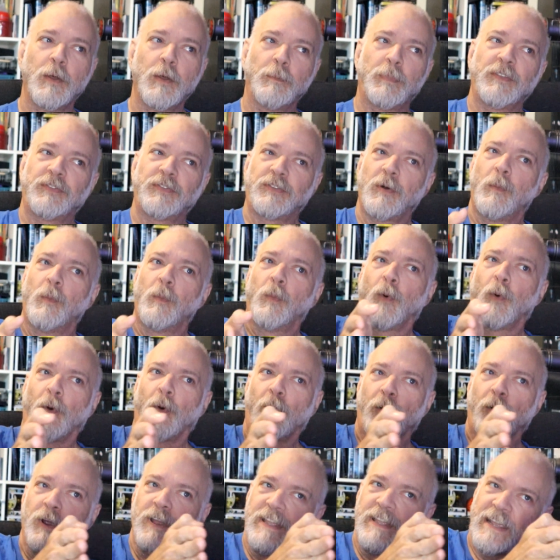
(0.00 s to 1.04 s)
but the
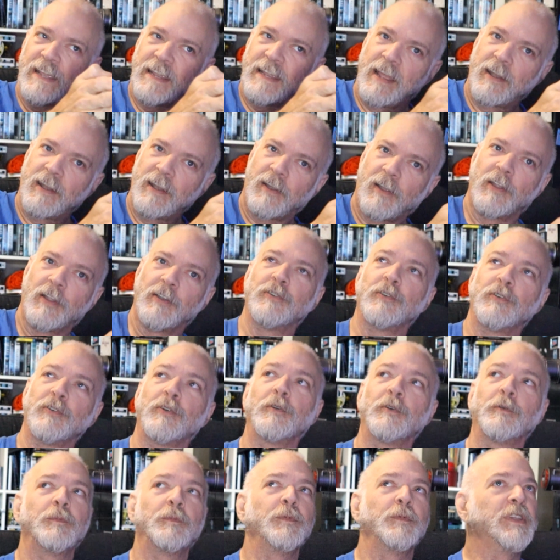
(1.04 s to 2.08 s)
more you get
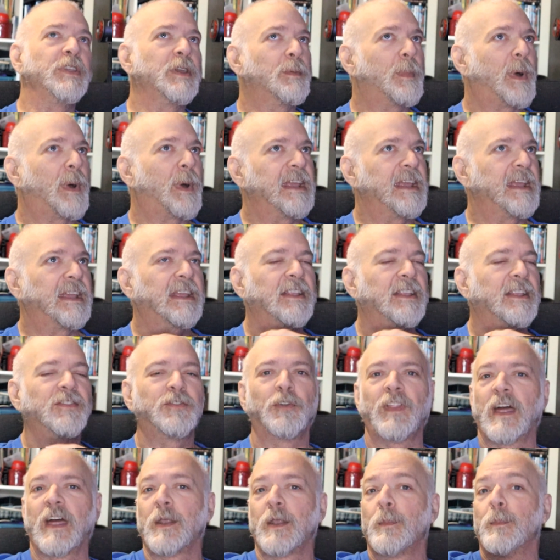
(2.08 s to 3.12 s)
under, you might
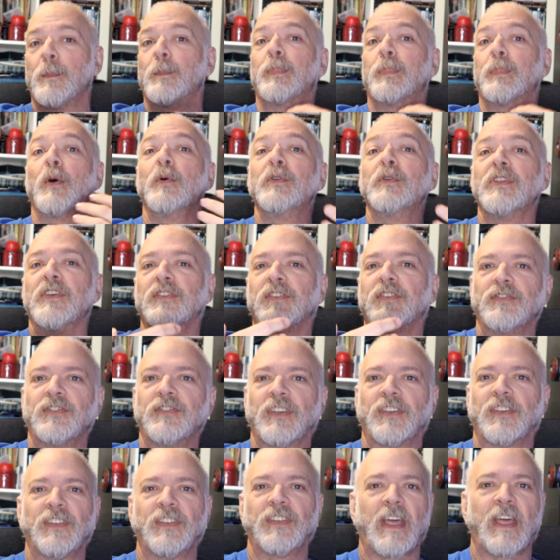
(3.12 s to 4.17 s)
consider that a bonus
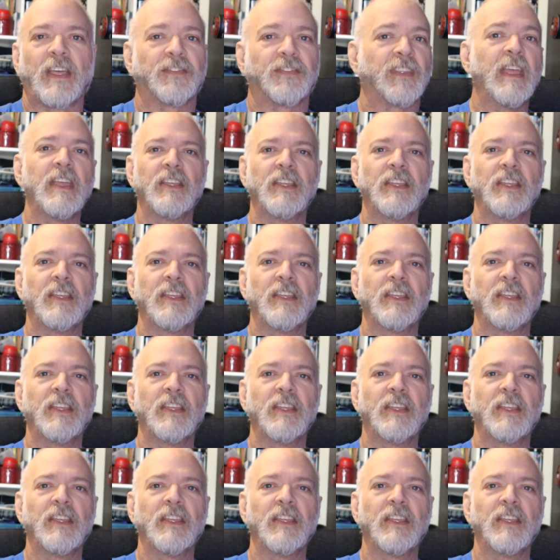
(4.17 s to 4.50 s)
success.